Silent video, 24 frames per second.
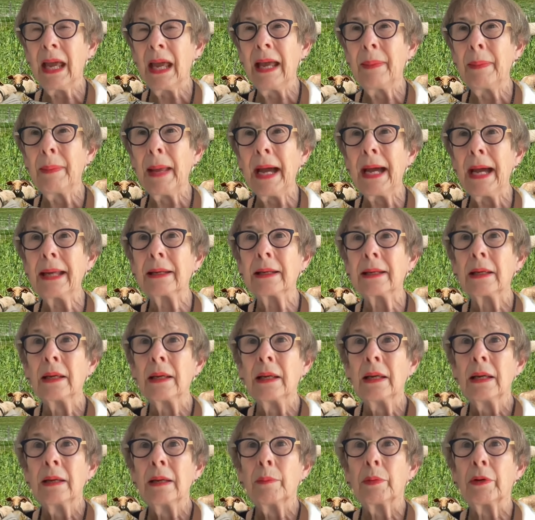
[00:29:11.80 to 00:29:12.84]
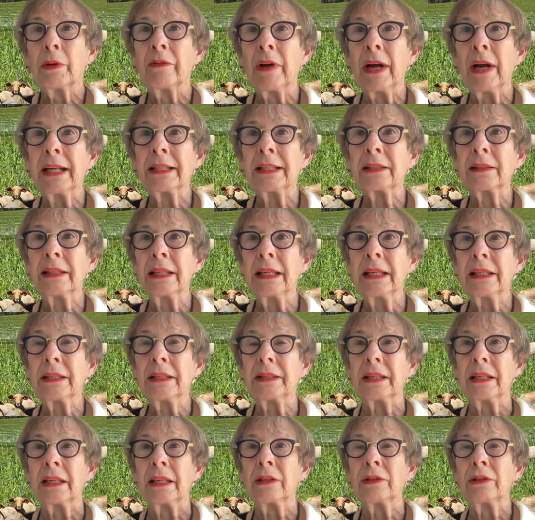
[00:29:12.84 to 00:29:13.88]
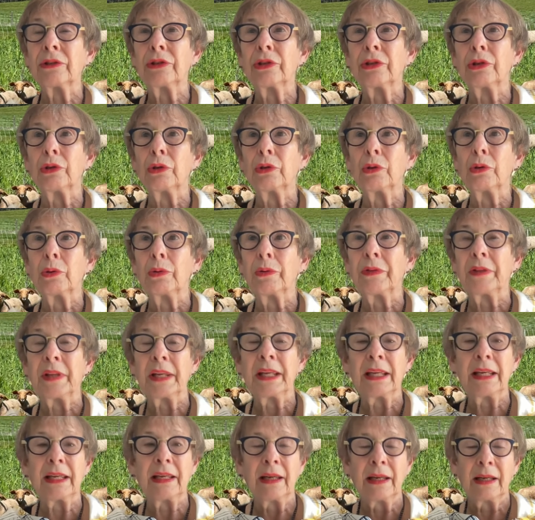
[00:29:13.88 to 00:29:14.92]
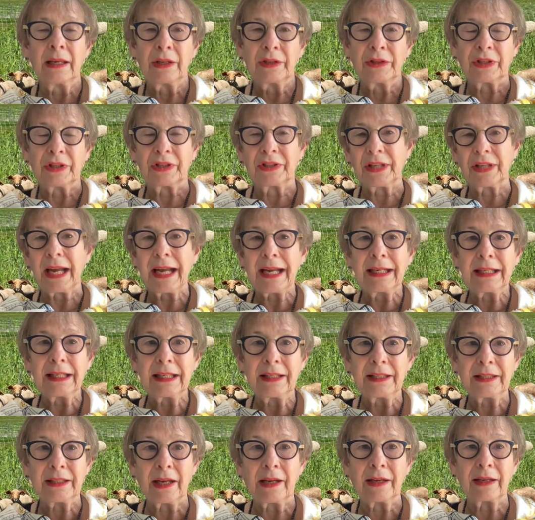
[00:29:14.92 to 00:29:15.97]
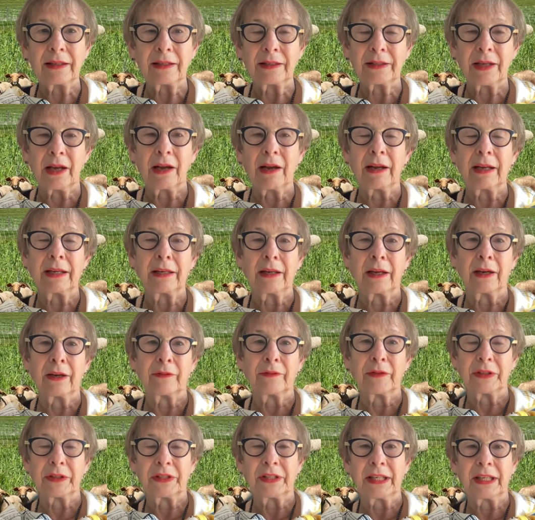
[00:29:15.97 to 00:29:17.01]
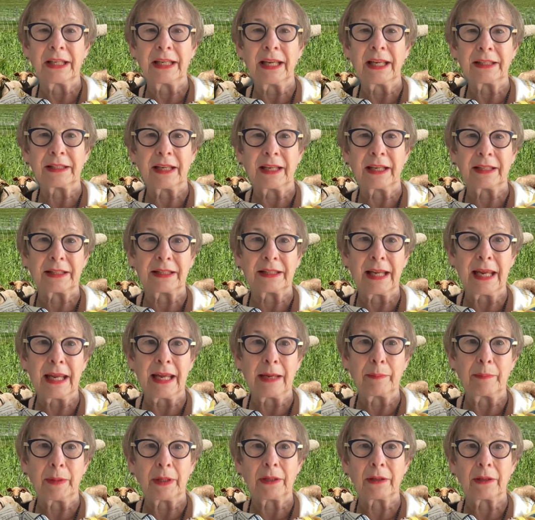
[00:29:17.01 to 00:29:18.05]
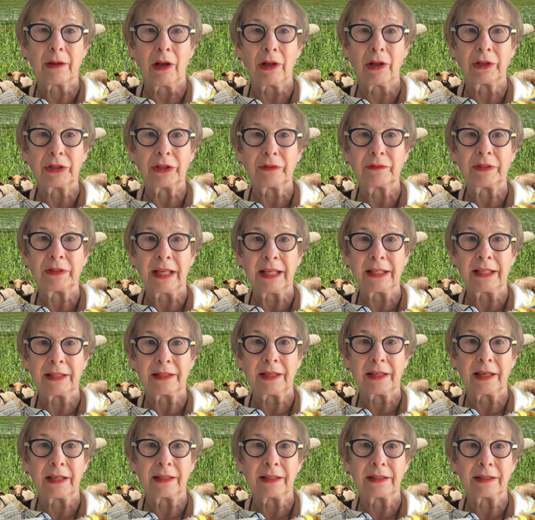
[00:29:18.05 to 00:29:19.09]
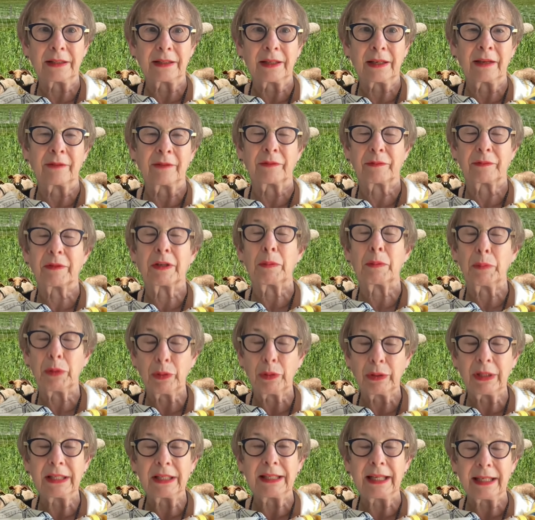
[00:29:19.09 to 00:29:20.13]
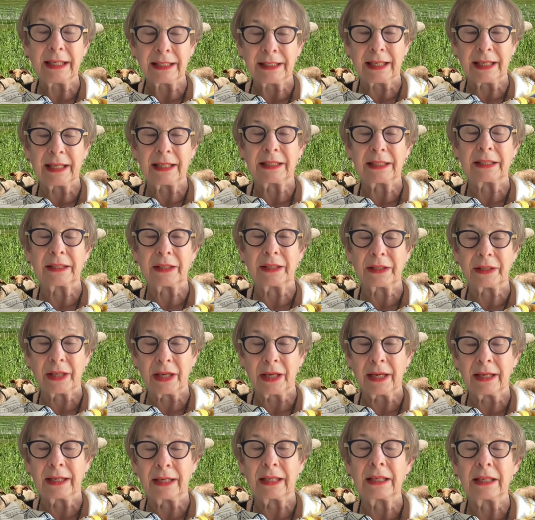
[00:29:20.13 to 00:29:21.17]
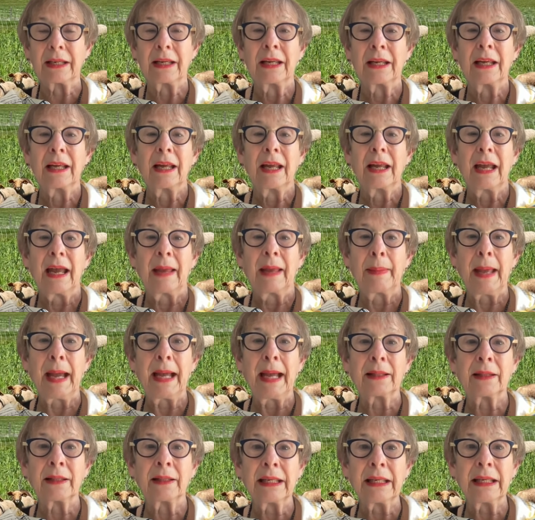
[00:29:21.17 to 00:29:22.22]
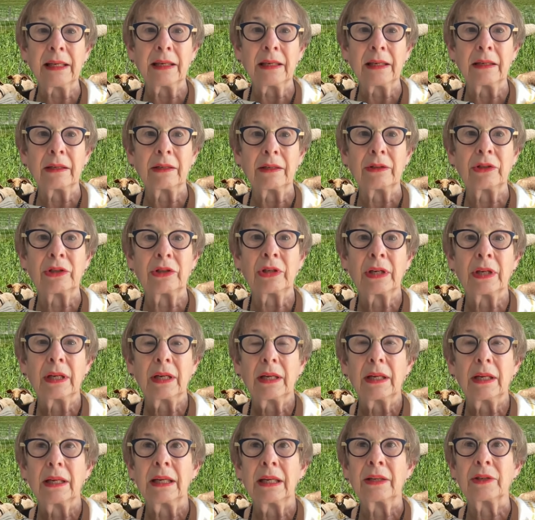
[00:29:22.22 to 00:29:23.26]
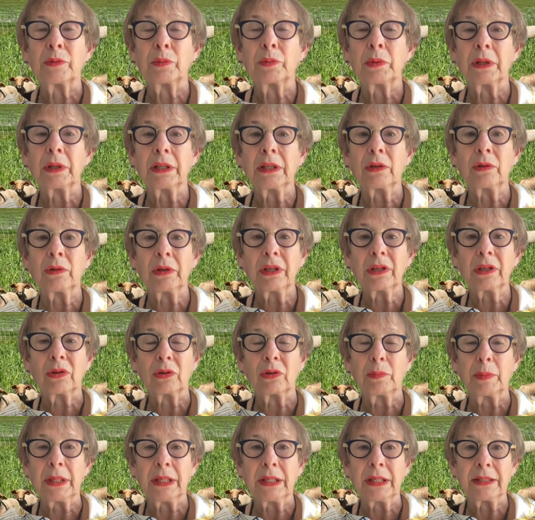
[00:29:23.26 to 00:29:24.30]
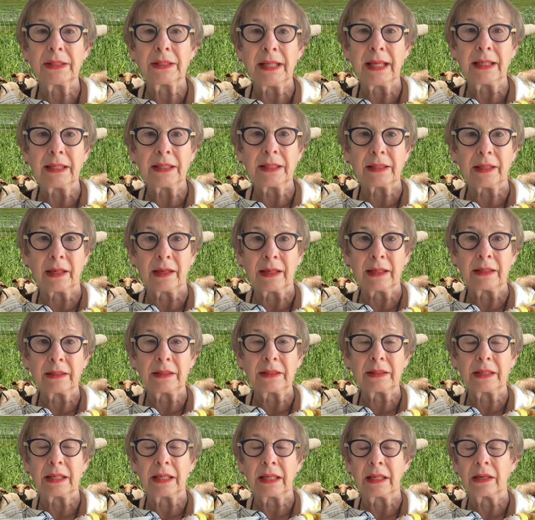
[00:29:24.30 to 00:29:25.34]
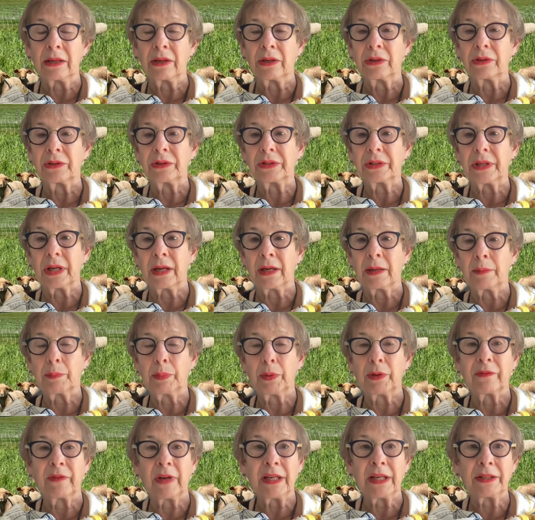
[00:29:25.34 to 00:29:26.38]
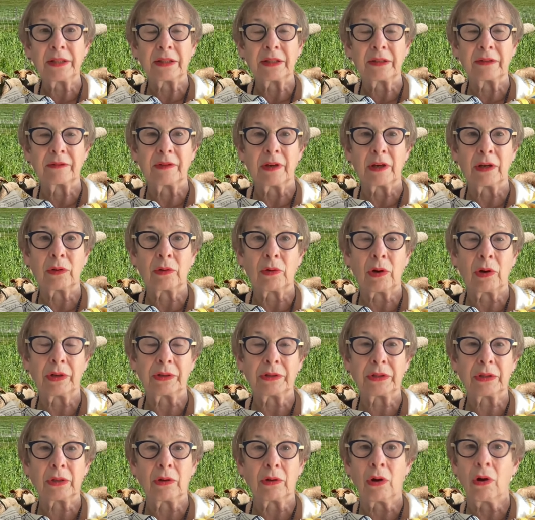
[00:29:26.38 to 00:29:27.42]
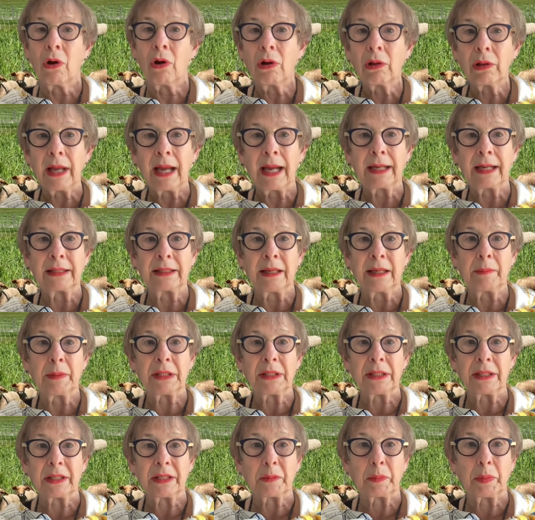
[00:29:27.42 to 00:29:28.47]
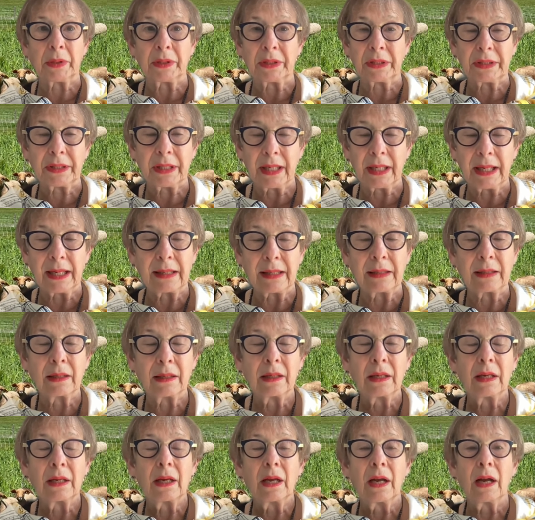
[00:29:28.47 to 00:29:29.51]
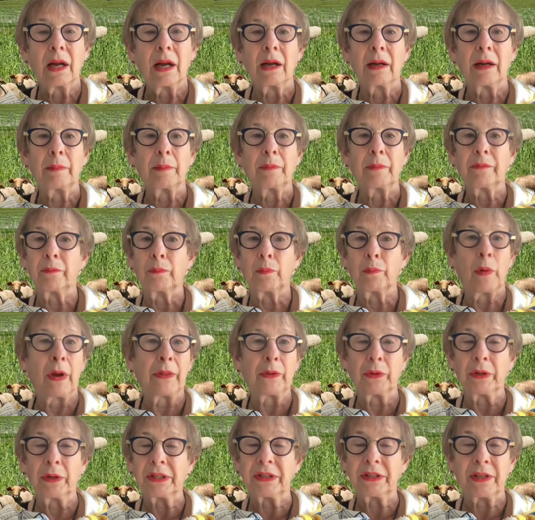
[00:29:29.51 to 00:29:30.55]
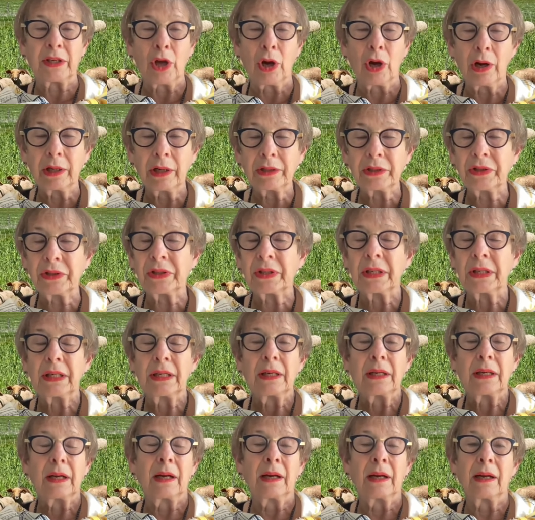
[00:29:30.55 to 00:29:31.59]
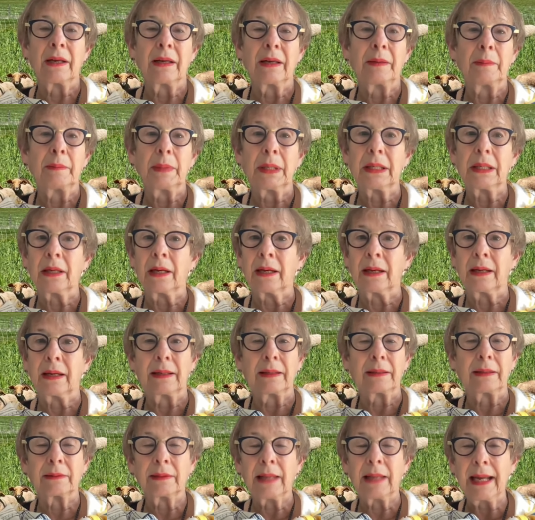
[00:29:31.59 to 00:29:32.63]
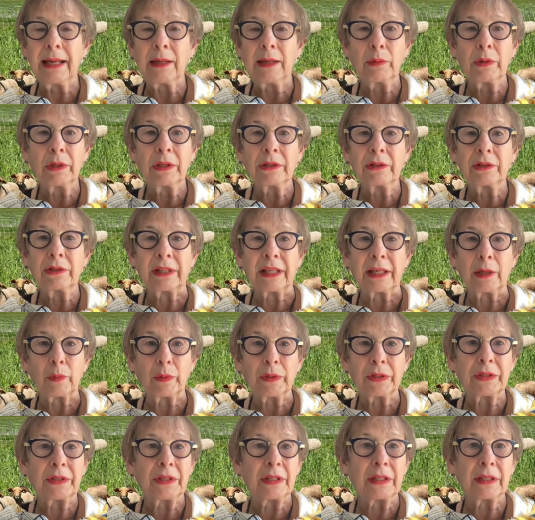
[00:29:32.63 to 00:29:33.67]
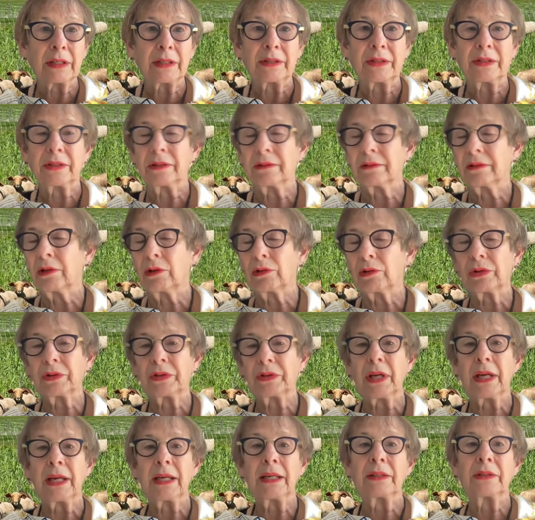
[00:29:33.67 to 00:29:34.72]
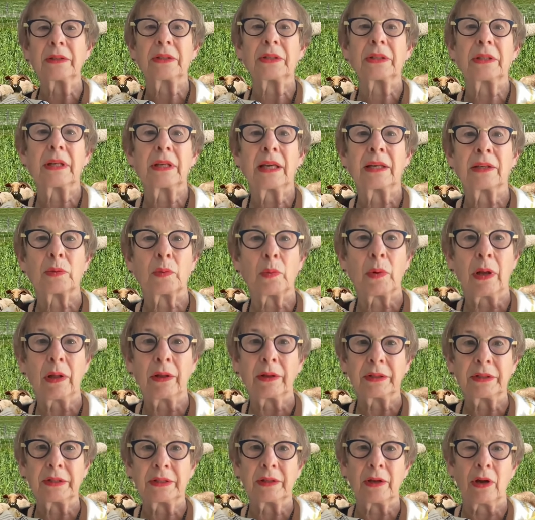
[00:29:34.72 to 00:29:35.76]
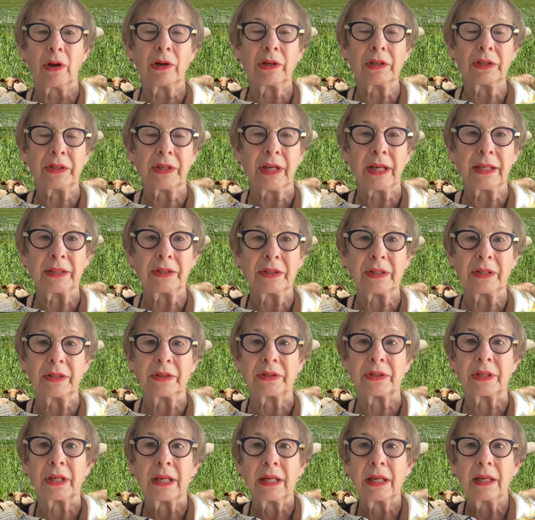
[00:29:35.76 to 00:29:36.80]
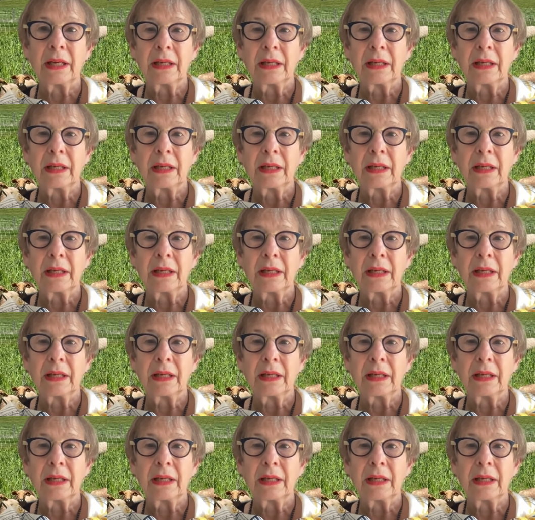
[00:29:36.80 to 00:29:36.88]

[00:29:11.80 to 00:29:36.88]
And that provides links into the society side of the CDSS name, the College of Data Science, of Computing, Data Science, and Society. And that linkage is really critical because data science is um, pervasive across all academic disciplines today, um, whether it's the arts, um, uh, language, linguistics, social science, as well as the hard sciences.